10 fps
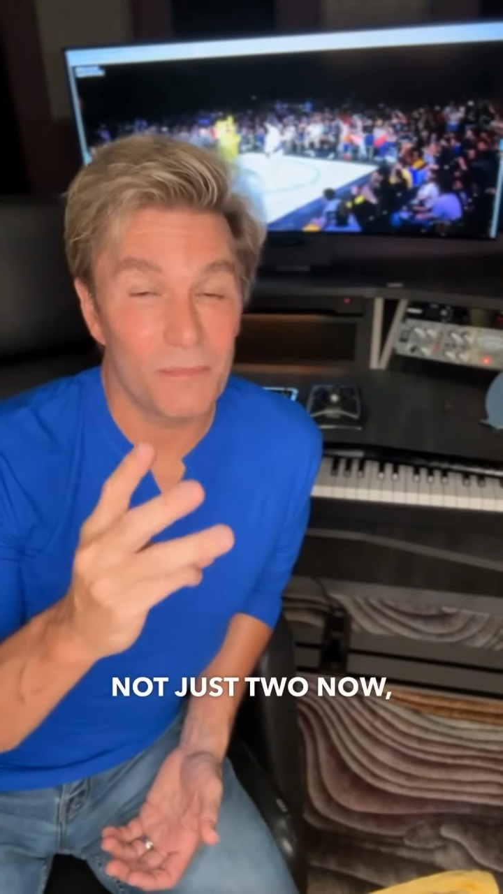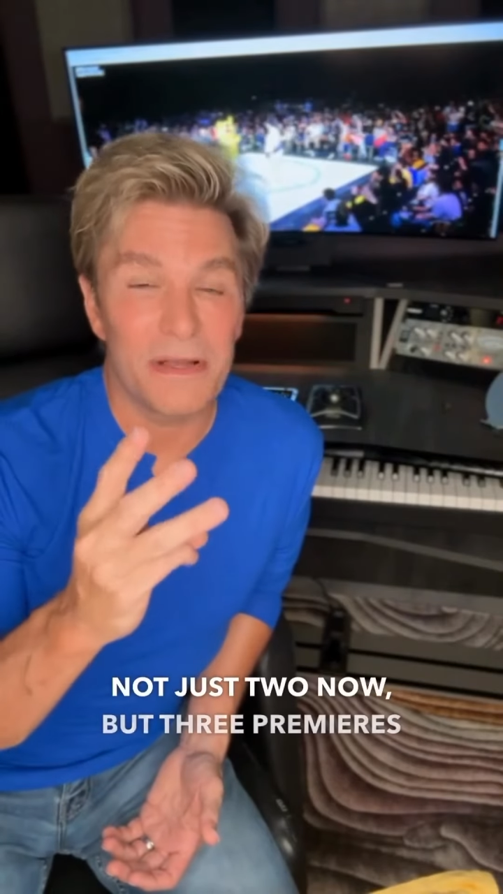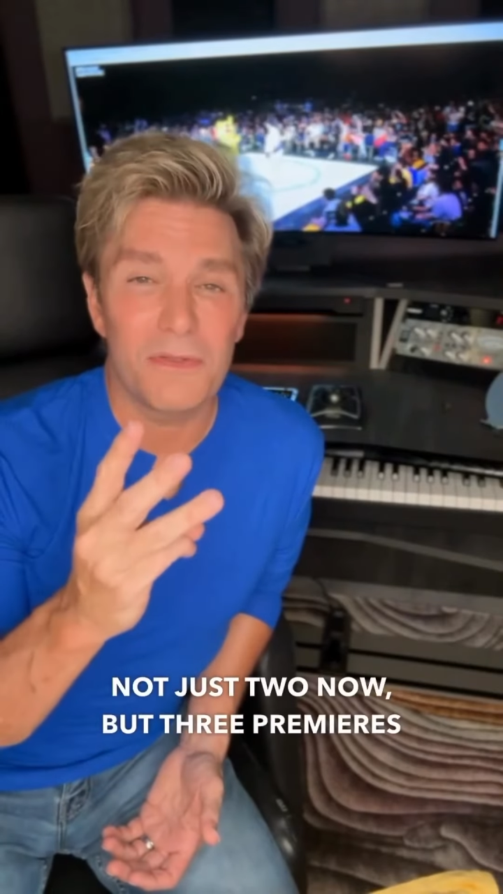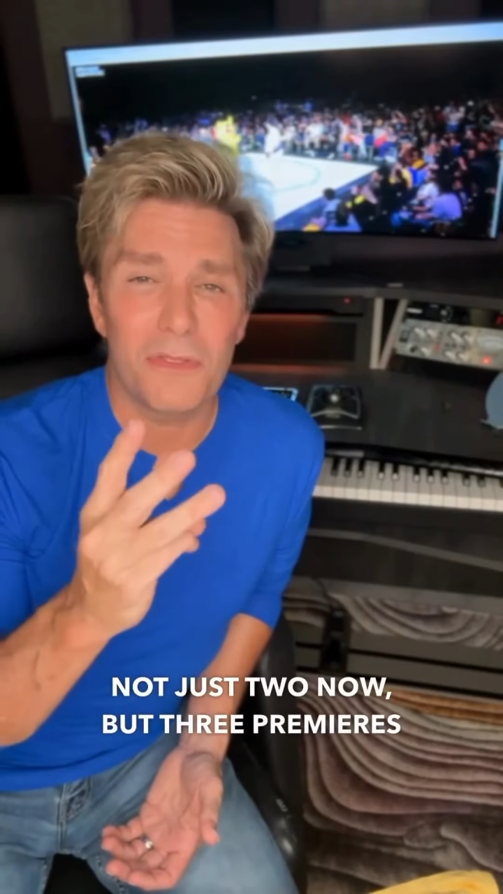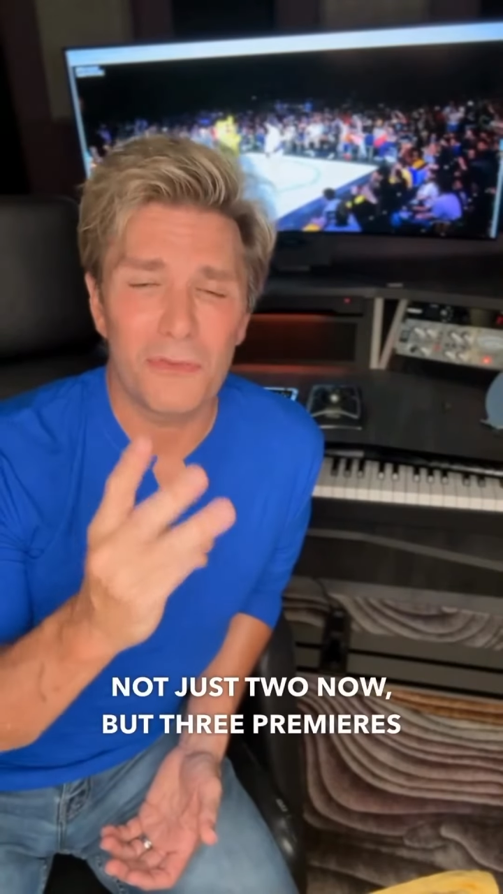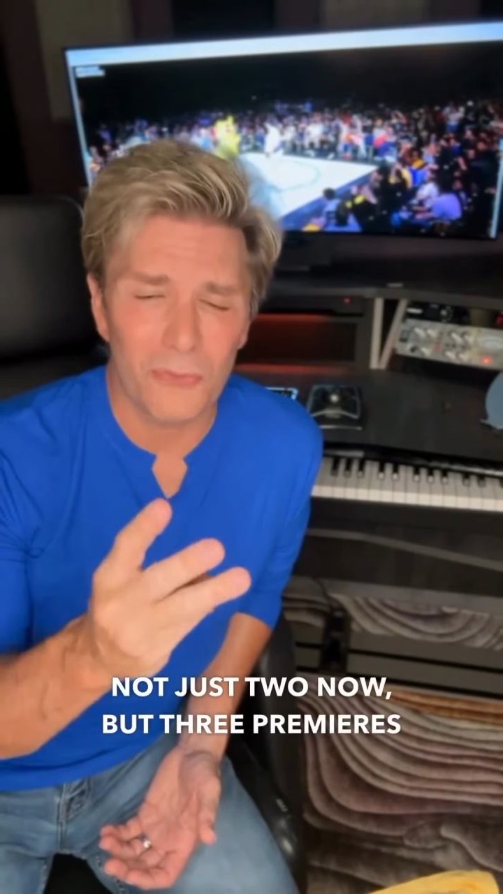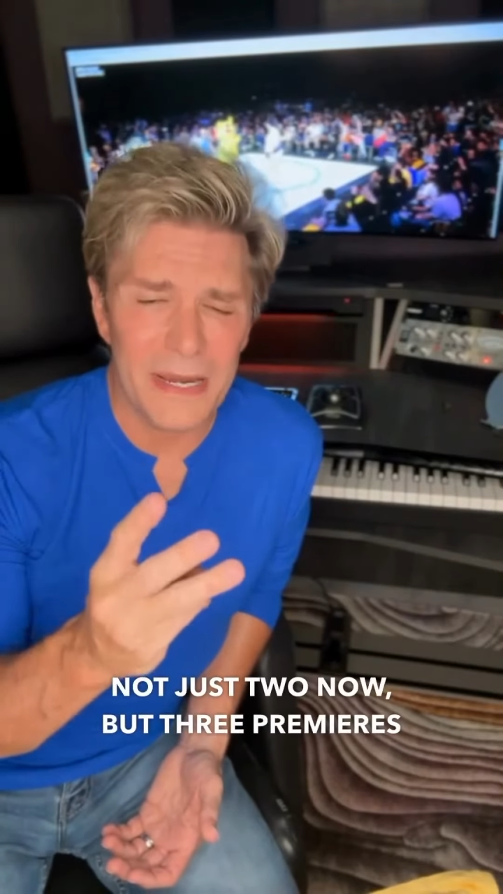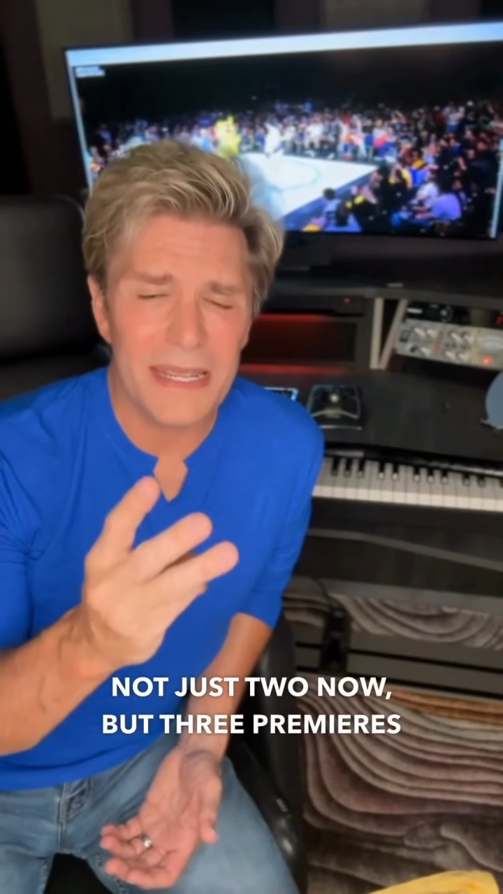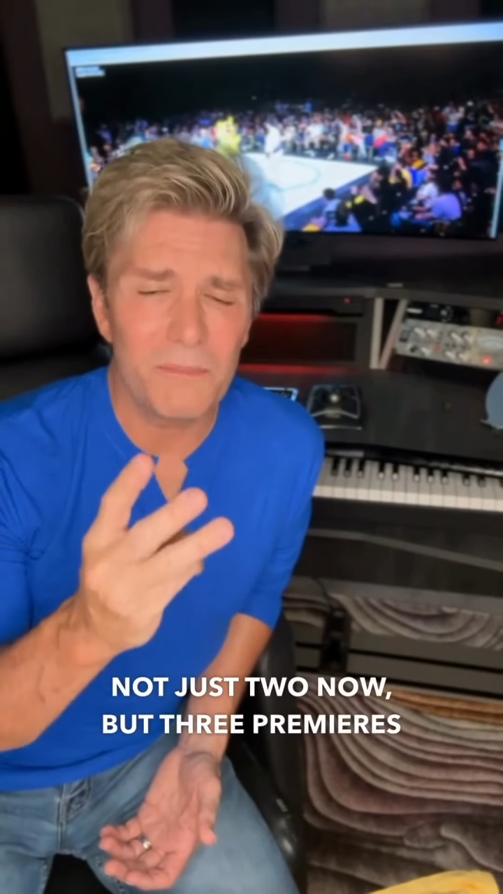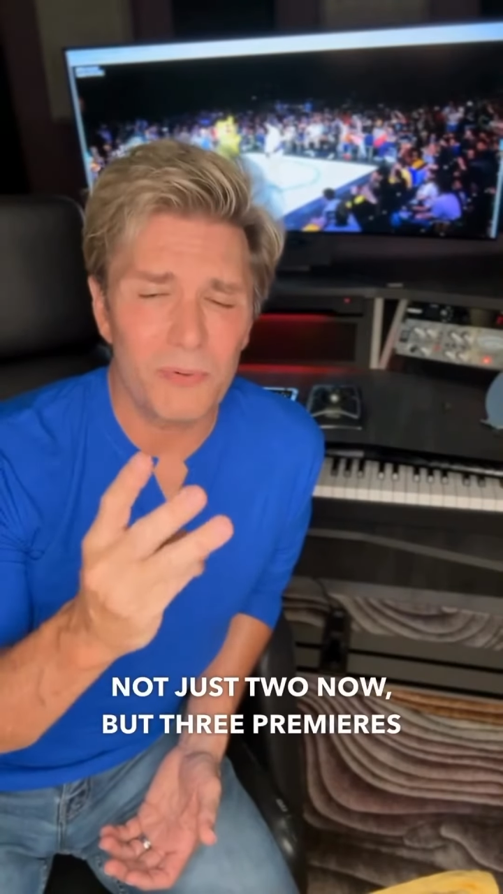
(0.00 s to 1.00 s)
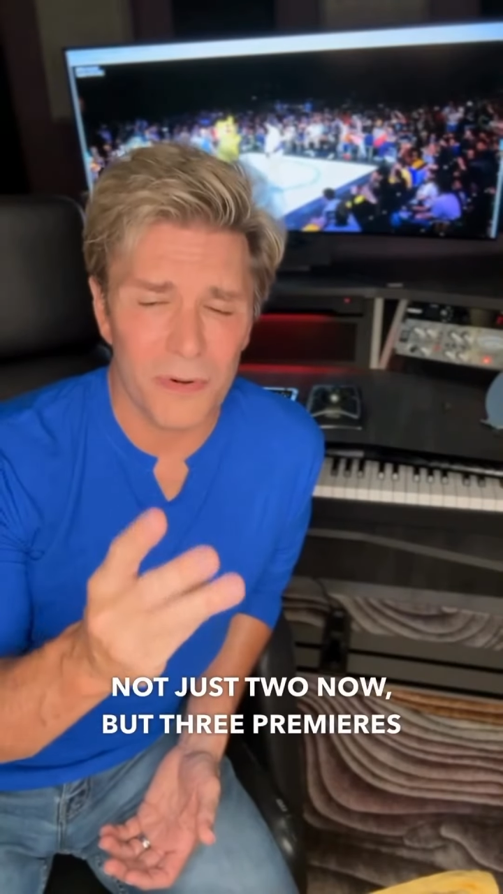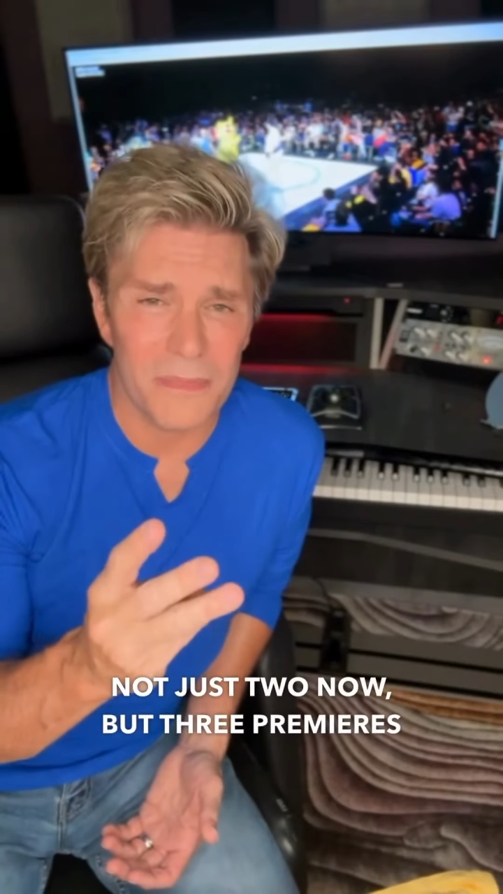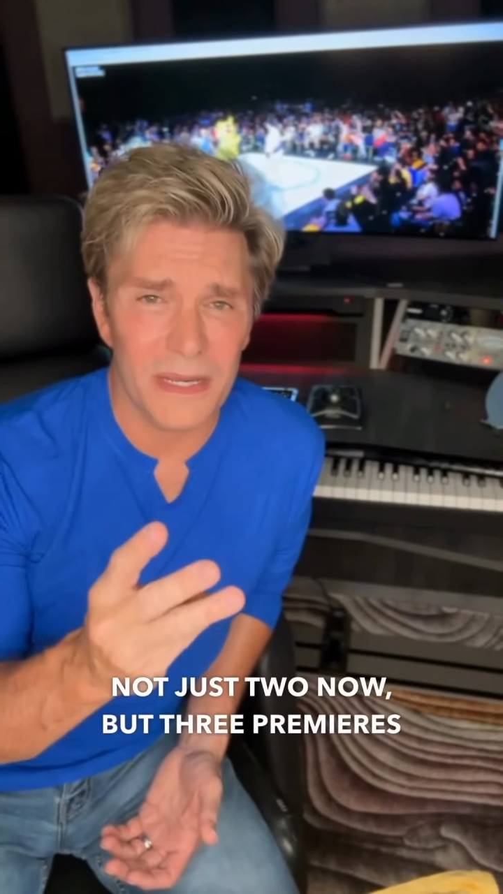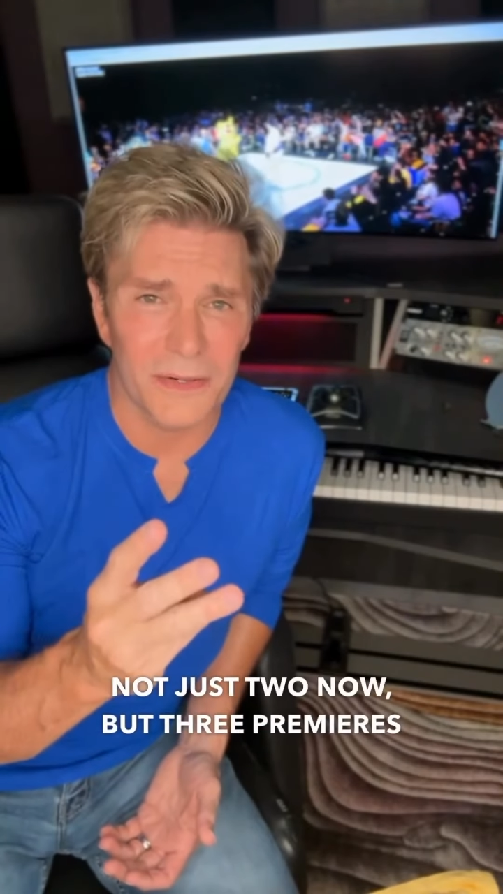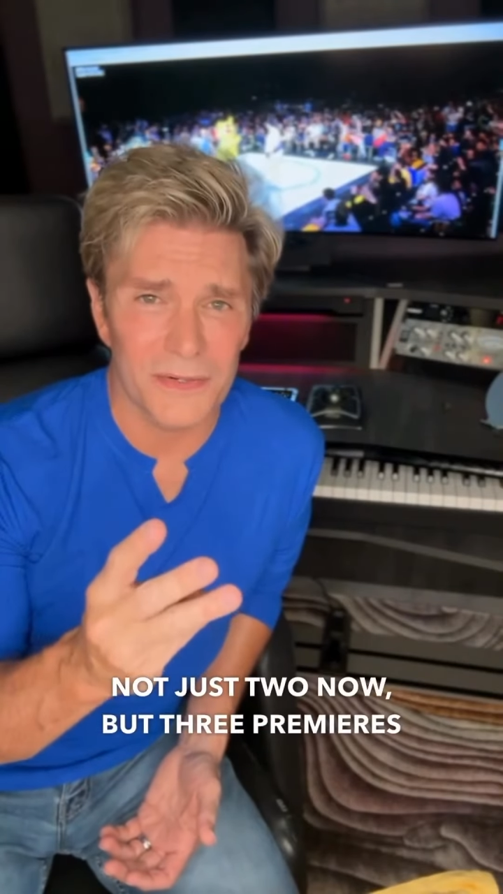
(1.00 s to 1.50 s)
but three
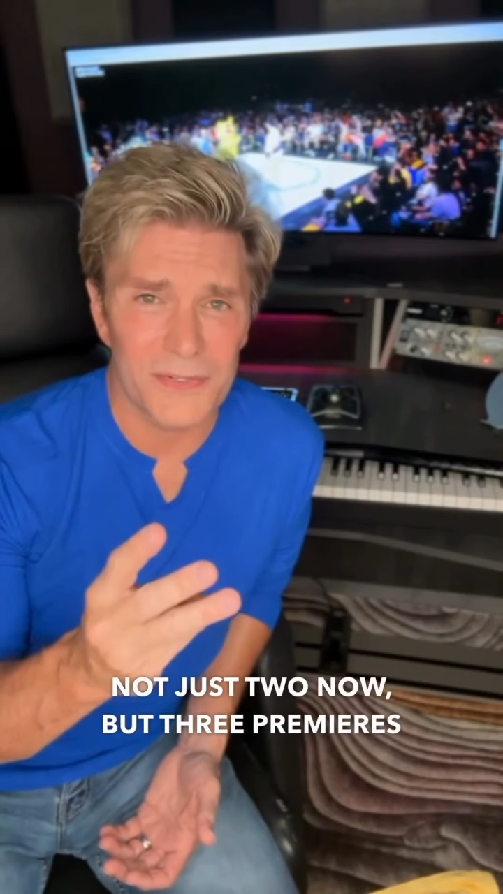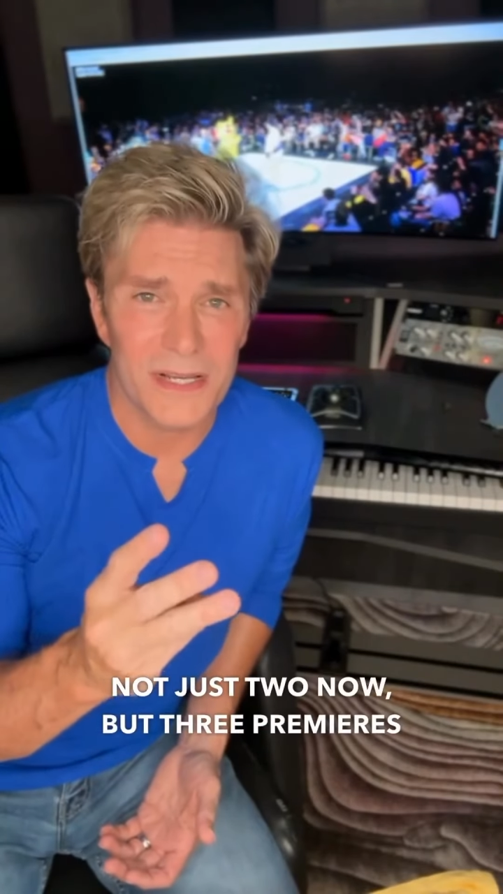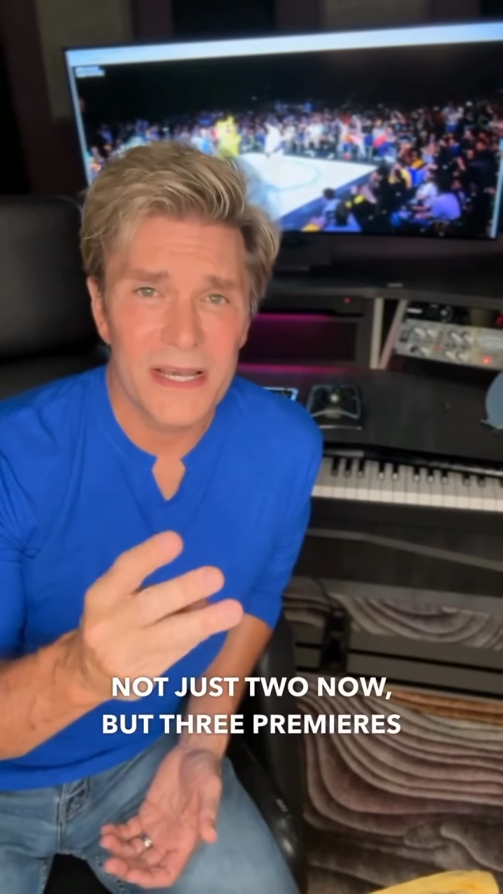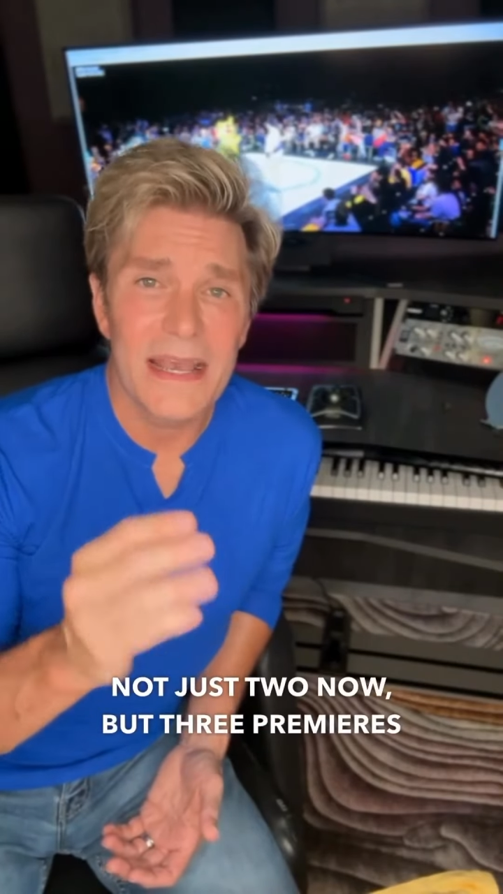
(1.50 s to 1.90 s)
premieres